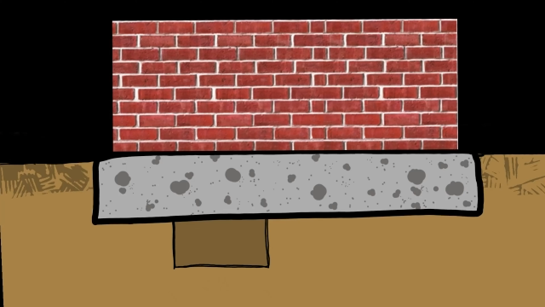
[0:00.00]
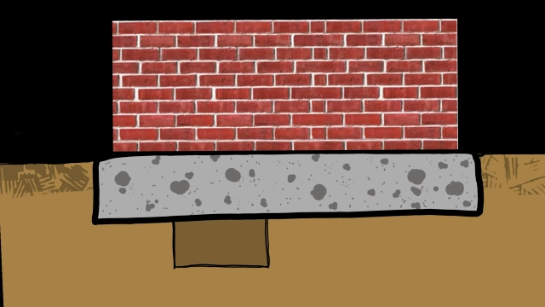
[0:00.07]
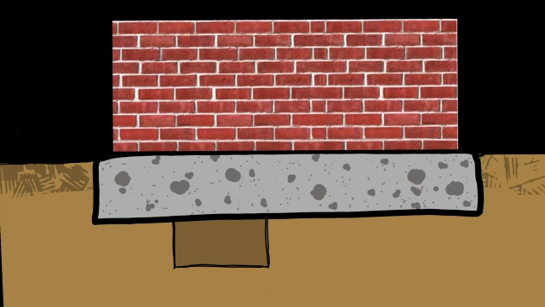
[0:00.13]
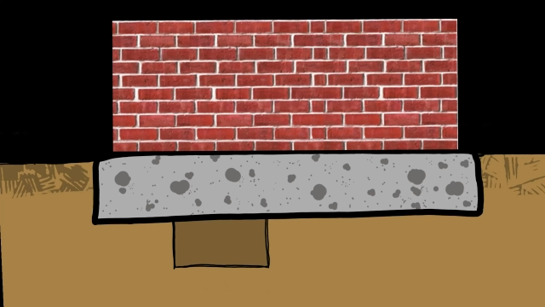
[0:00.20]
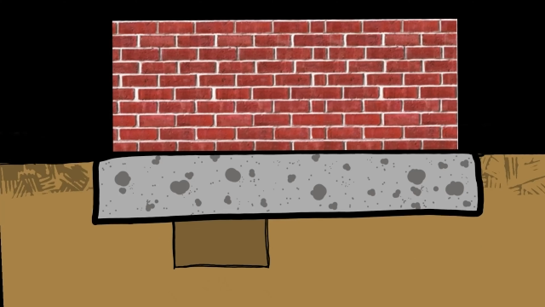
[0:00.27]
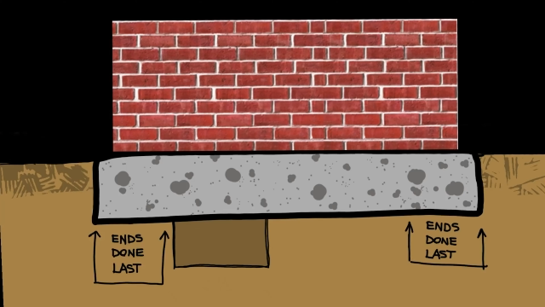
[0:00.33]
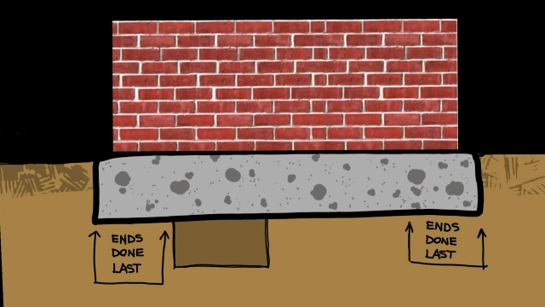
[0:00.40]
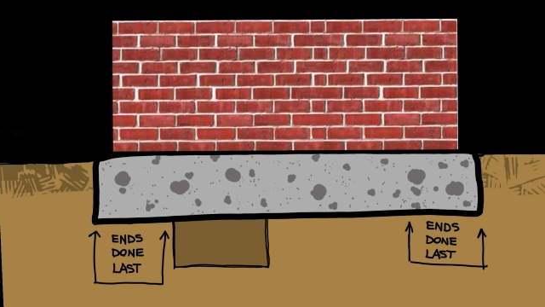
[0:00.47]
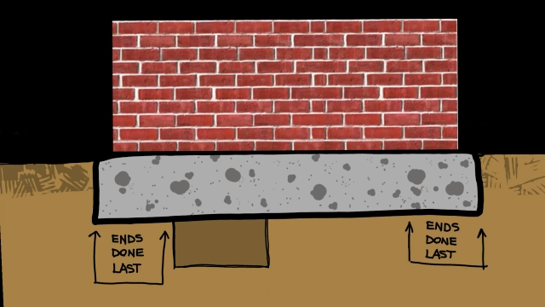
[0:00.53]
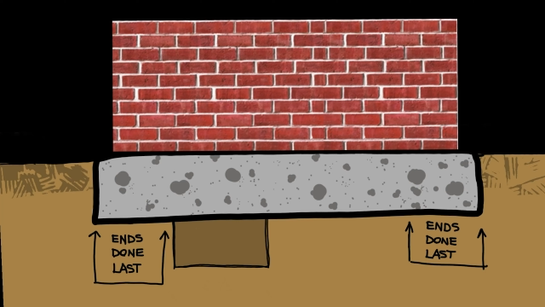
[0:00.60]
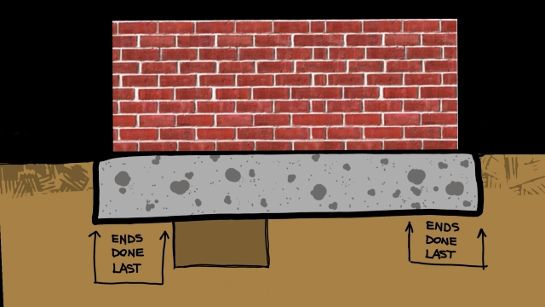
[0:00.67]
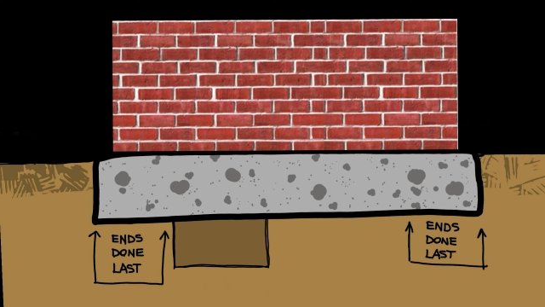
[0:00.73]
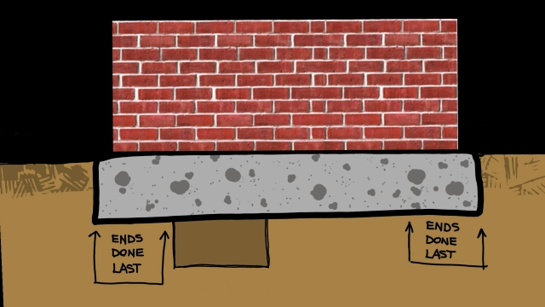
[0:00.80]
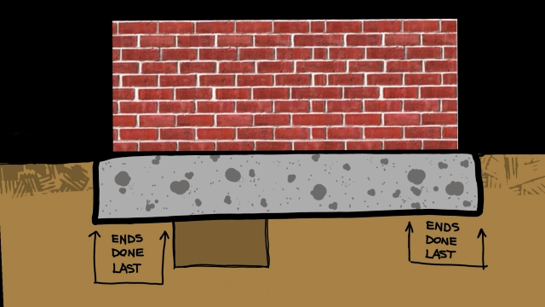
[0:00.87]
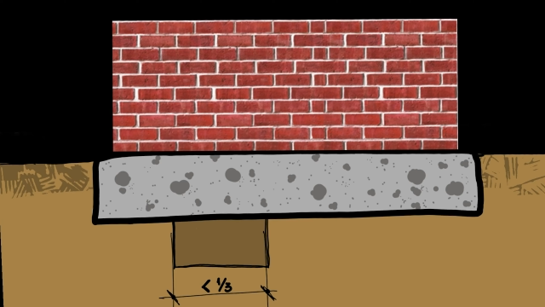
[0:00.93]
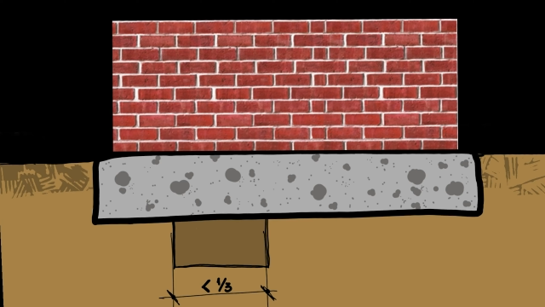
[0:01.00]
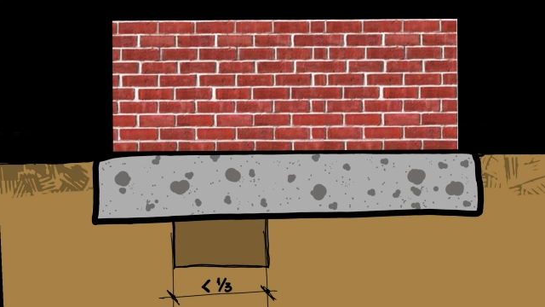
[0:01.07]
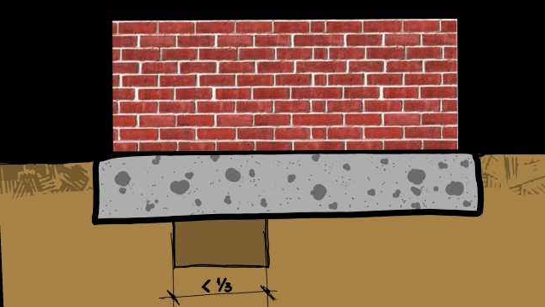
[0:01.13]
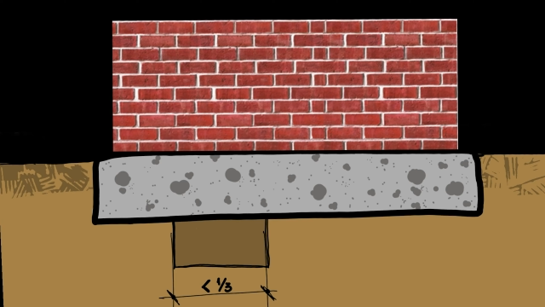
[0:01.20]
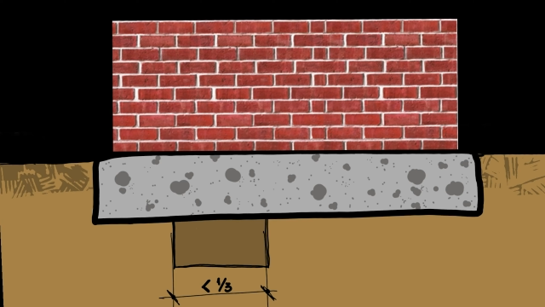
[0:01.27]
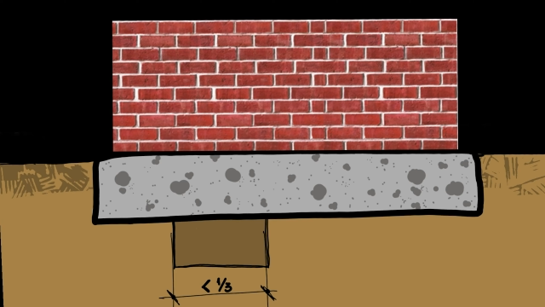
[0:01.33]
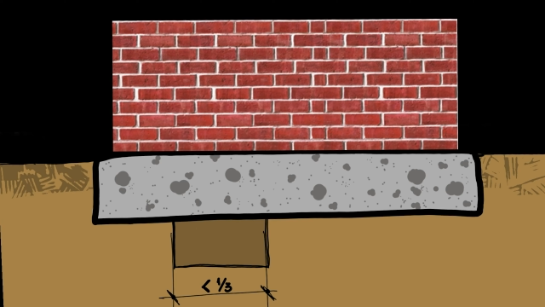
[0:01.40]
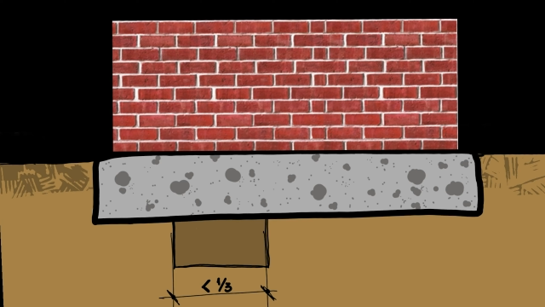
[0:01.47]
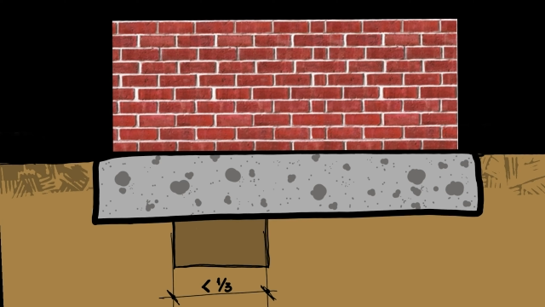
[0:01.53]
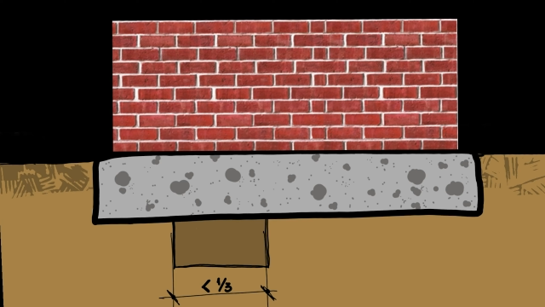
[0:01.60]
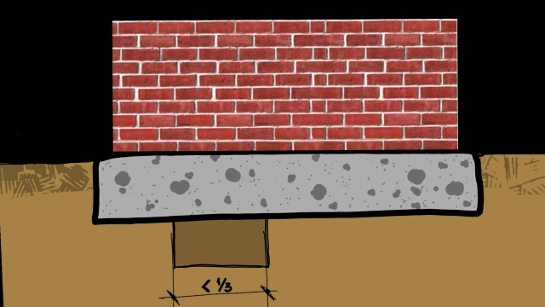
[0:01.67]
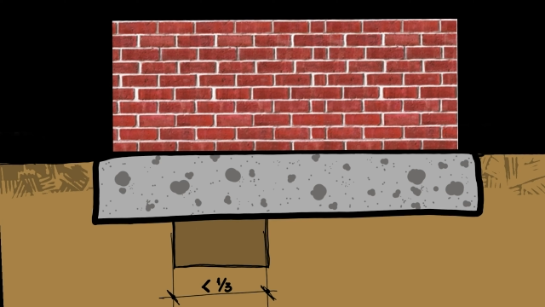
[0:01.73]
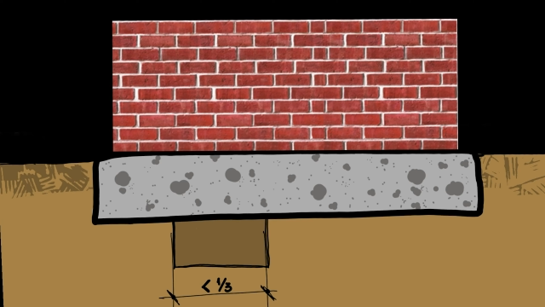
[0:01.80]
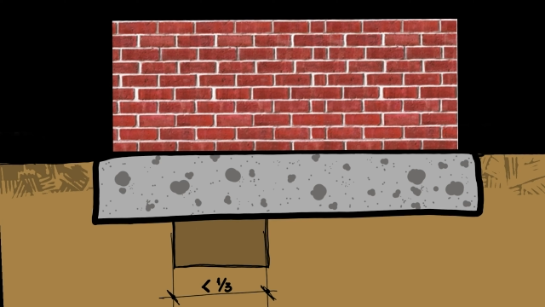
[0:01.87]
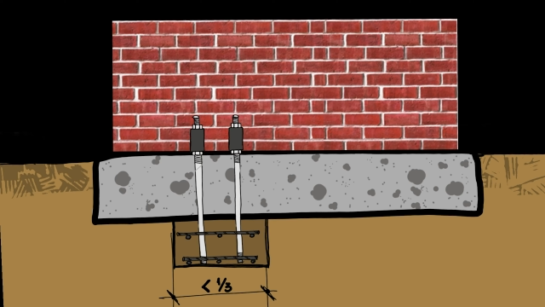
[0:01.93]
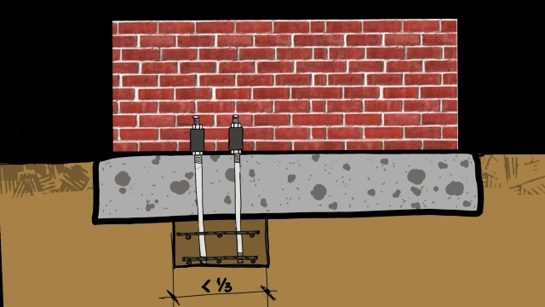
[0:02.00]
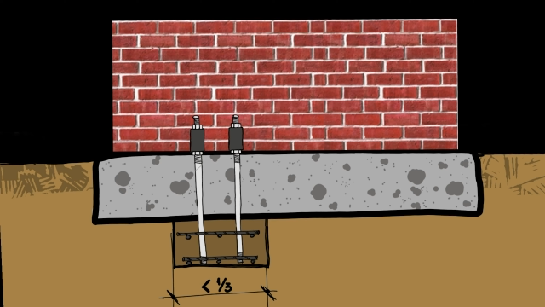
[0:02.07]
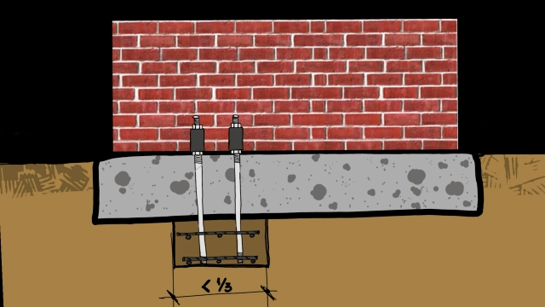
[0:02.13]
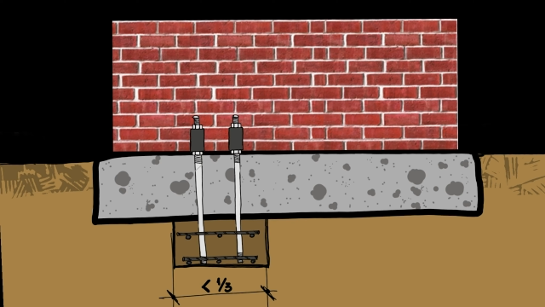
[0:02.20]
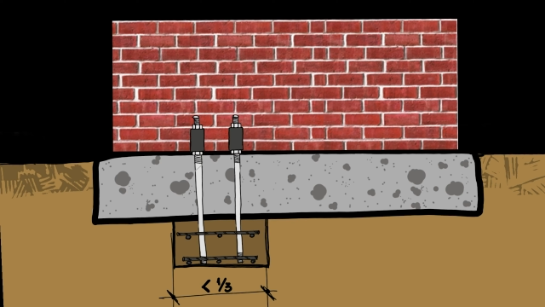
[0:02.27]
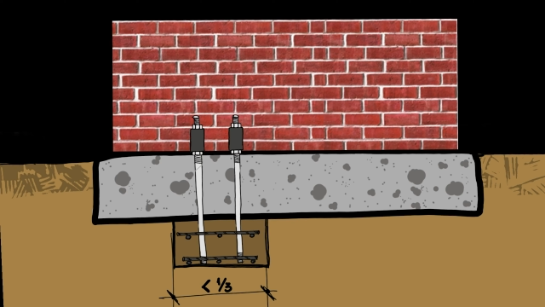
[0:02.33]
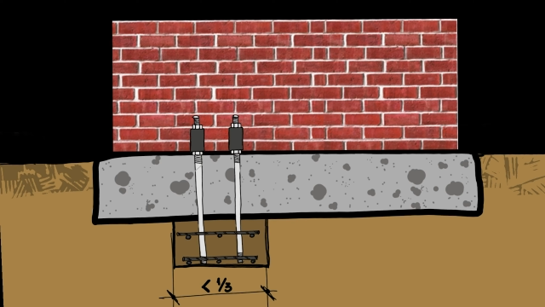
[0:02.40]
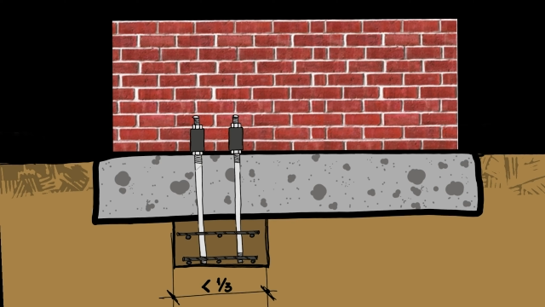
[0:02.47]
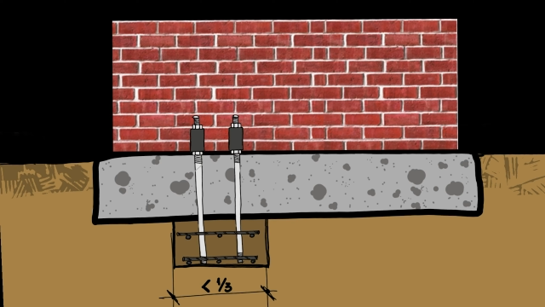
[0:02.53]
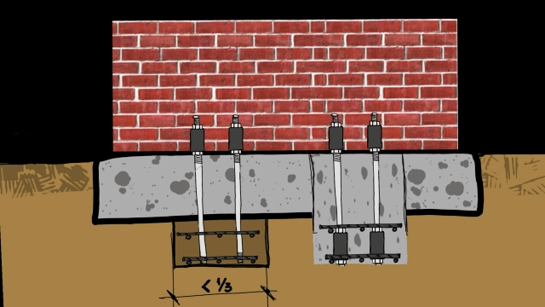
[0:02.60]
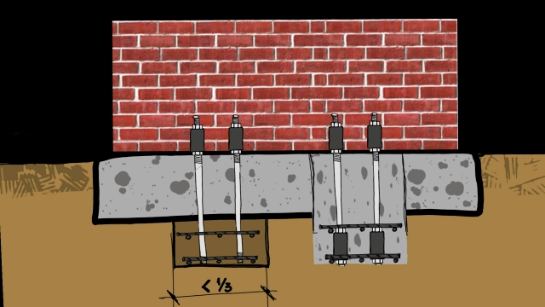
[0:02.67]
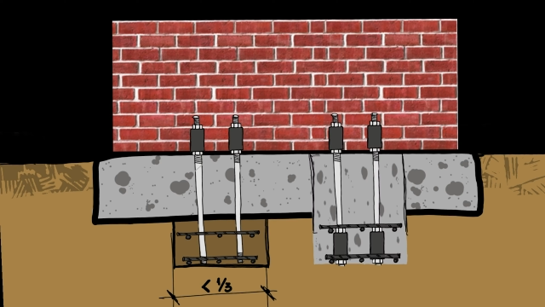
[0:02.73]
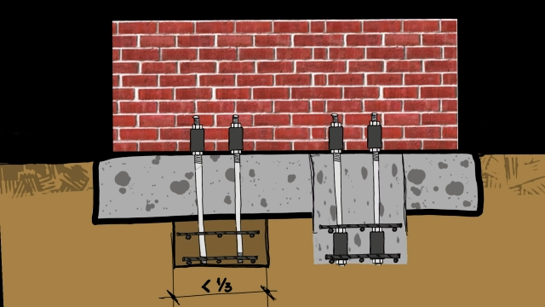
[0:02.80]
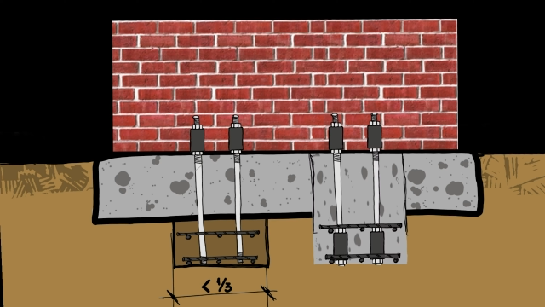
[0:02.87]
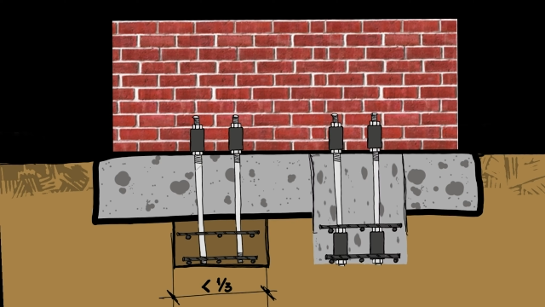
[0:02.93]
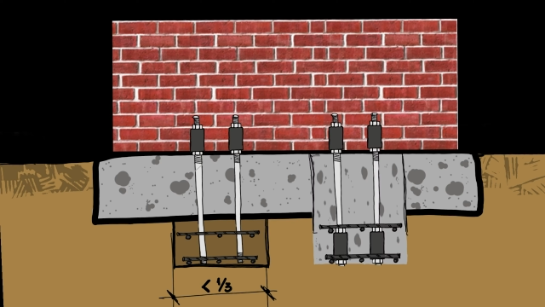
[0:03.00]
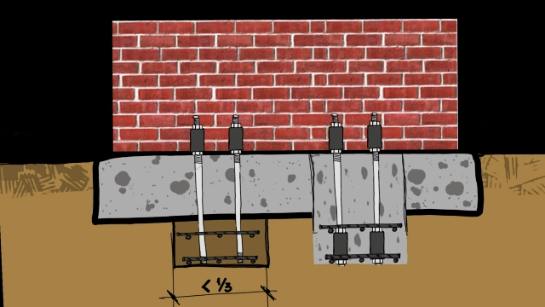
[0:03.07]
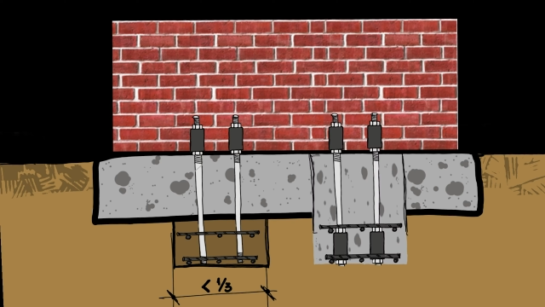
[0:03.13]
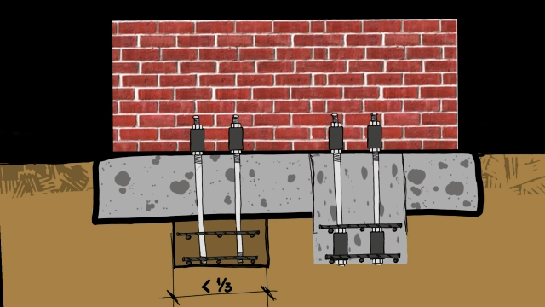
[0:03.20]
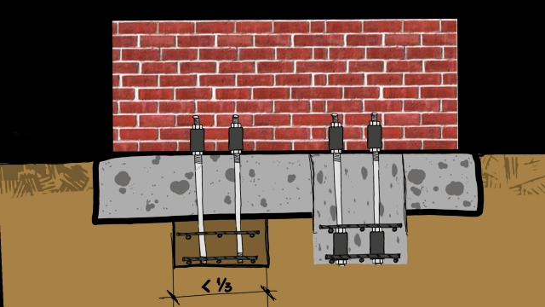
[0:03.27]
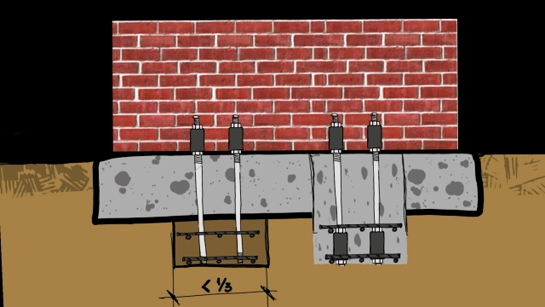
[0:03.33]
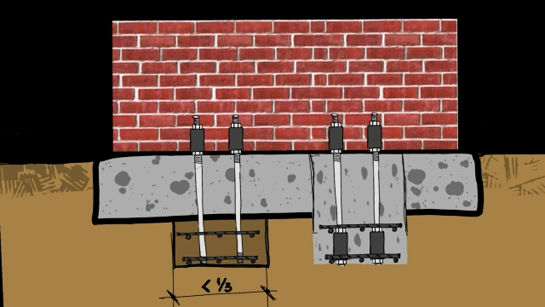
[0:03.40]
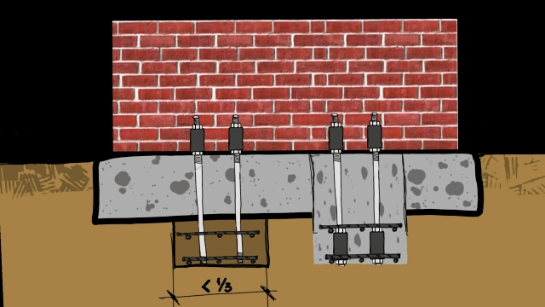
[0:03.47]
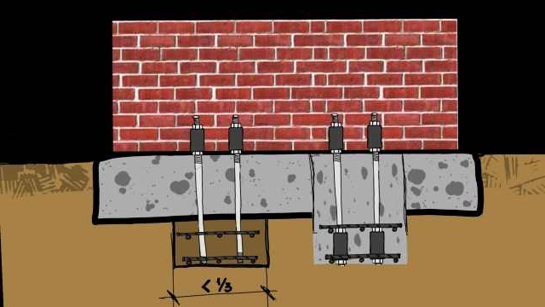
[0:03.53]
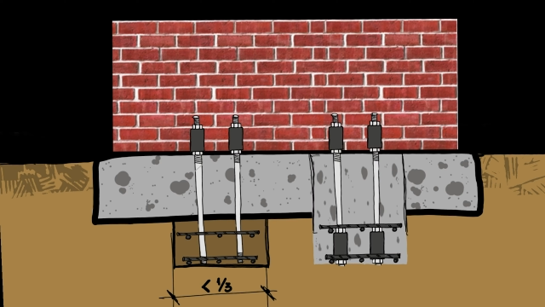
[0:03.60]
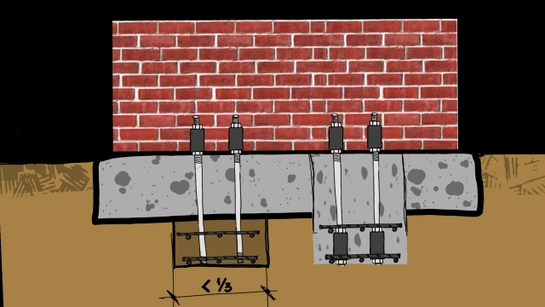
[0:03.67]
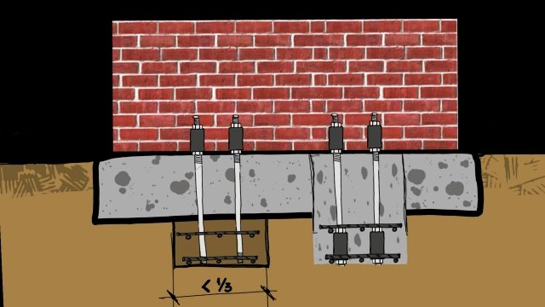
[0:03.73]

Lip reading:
No face is visible, so there are no lips to read.